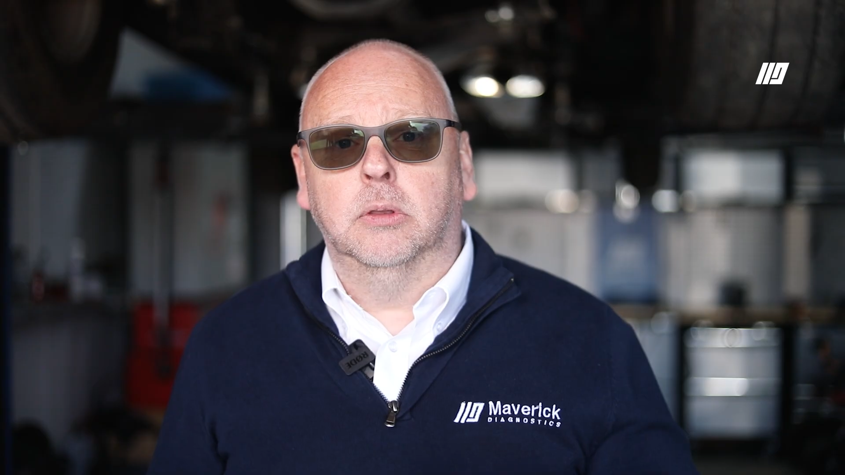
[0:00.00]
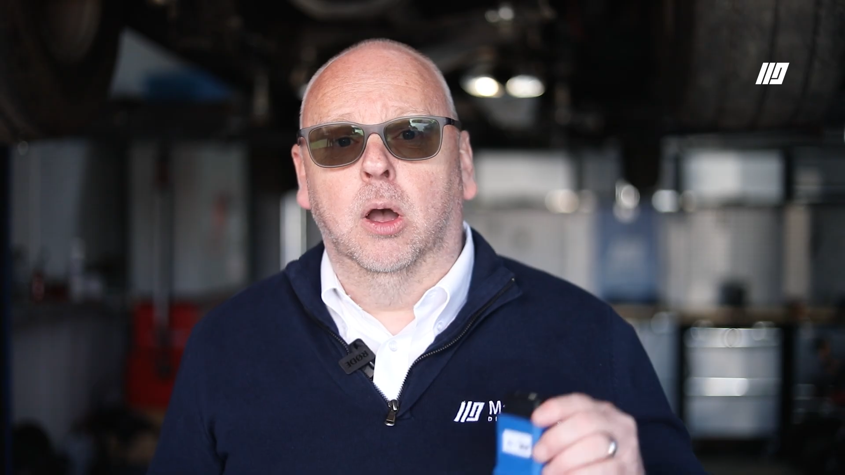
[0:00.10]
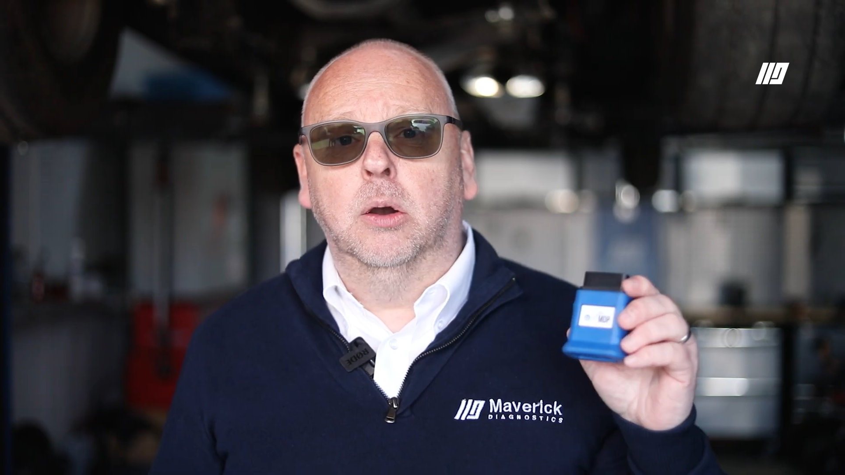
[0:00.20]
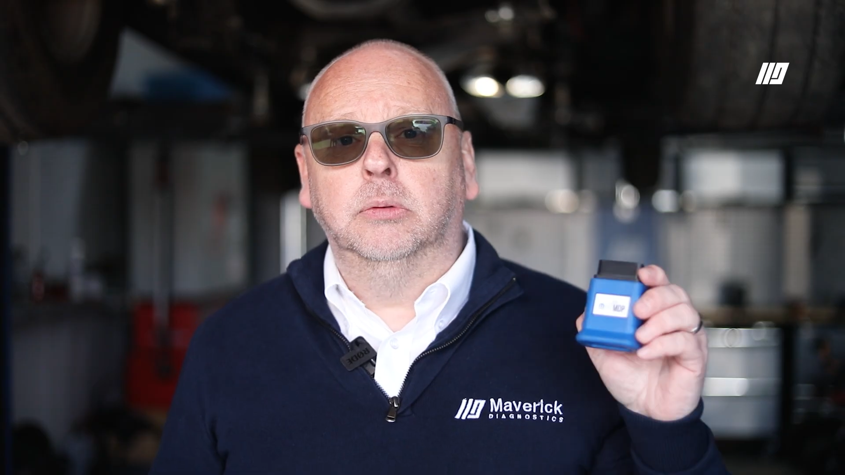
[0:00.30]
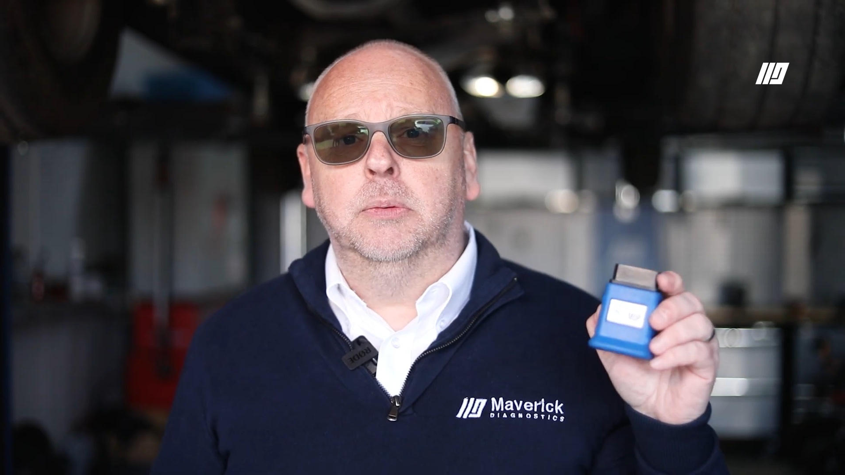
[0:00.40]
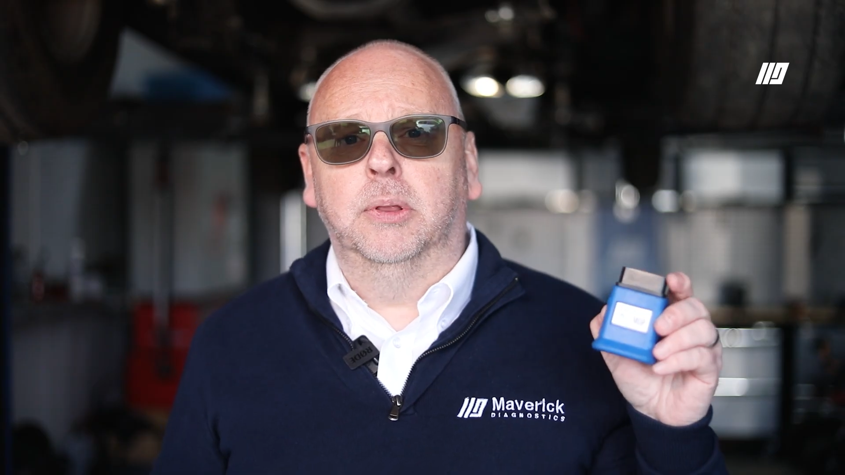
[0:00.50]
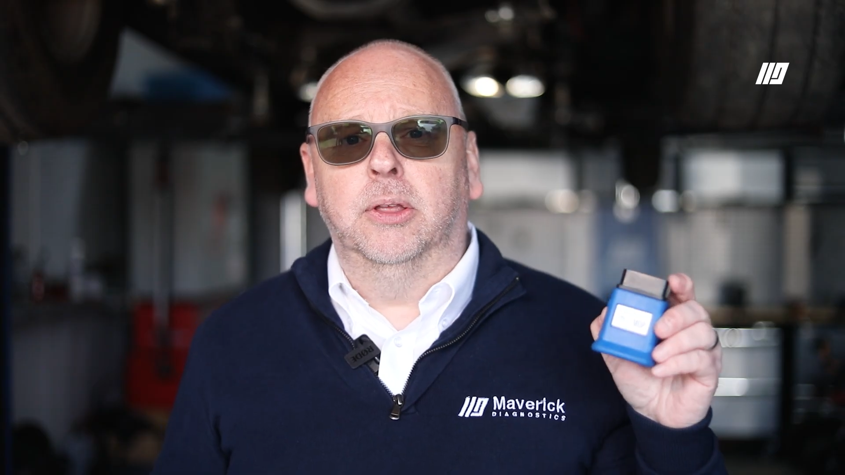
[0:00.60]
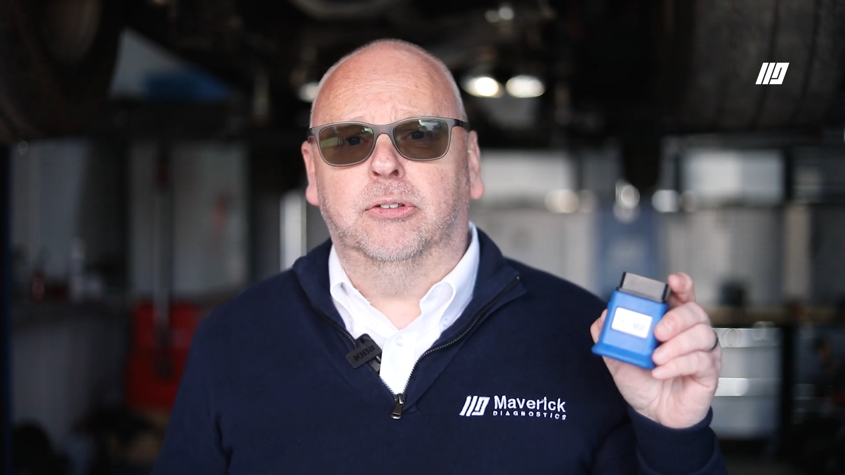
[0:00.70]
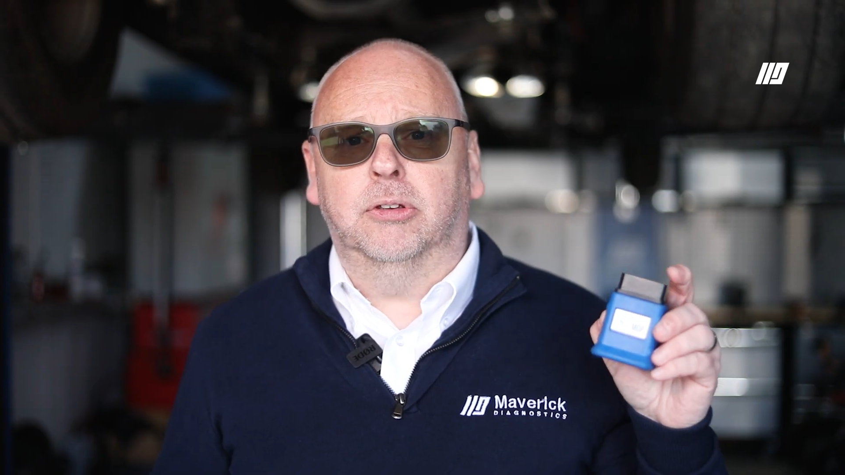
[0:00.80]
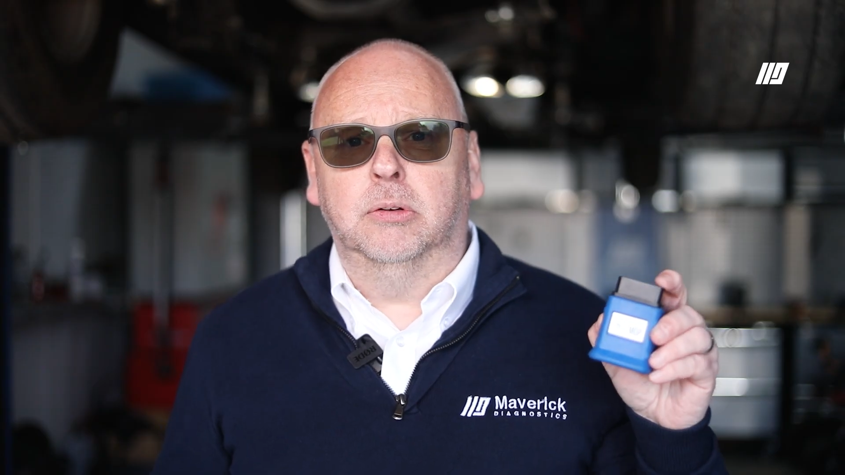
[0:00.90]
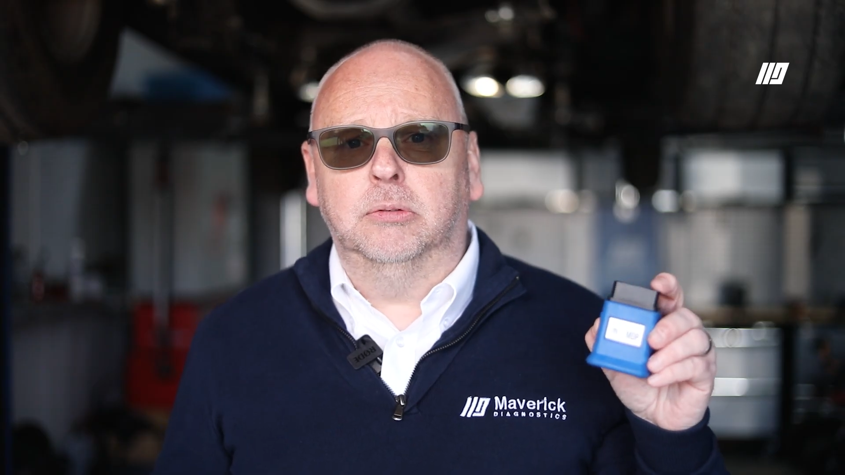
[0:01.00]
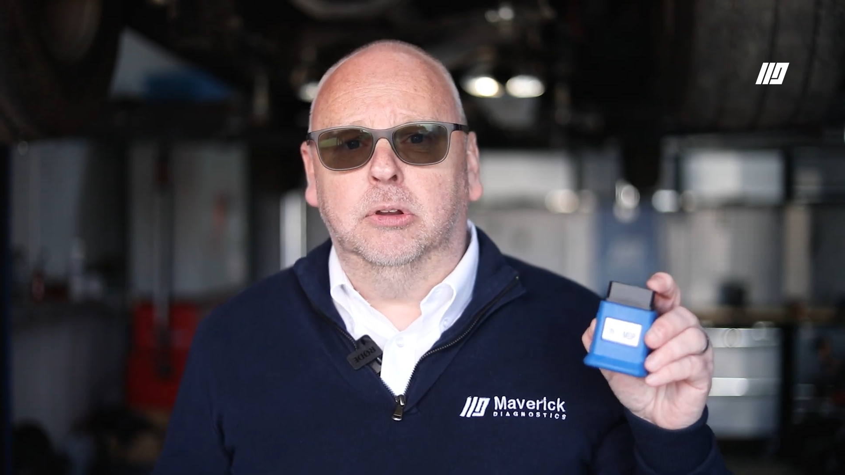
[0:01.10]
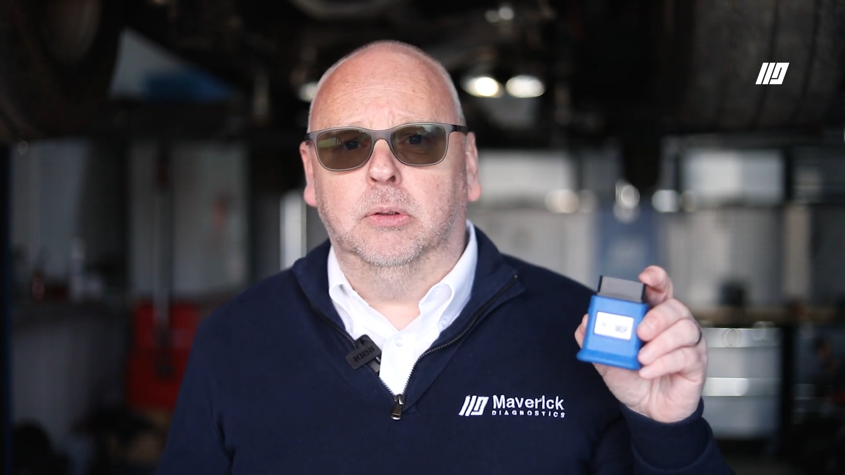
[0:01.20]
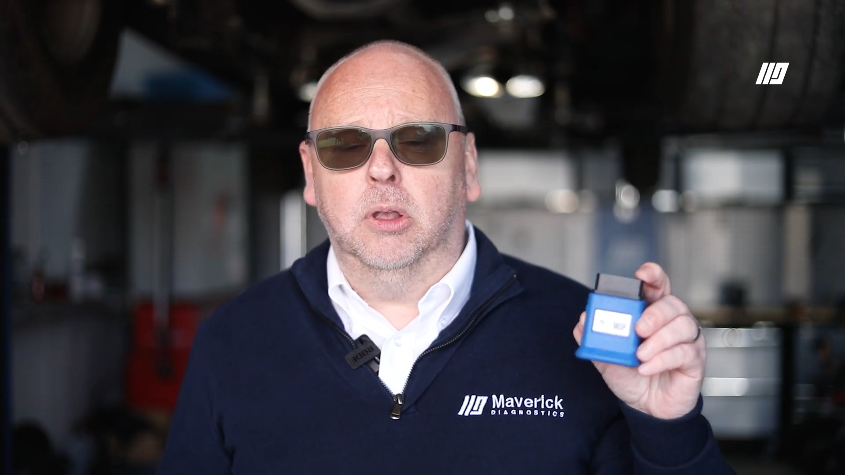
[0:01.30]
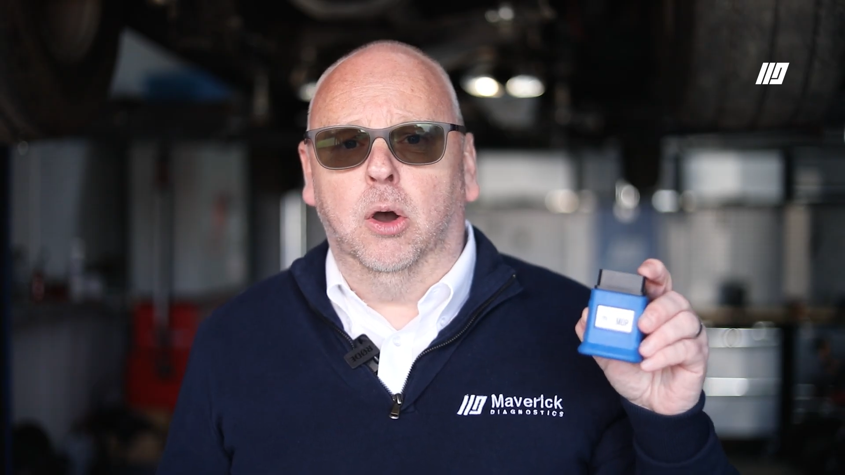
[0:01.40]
Not only will this tool do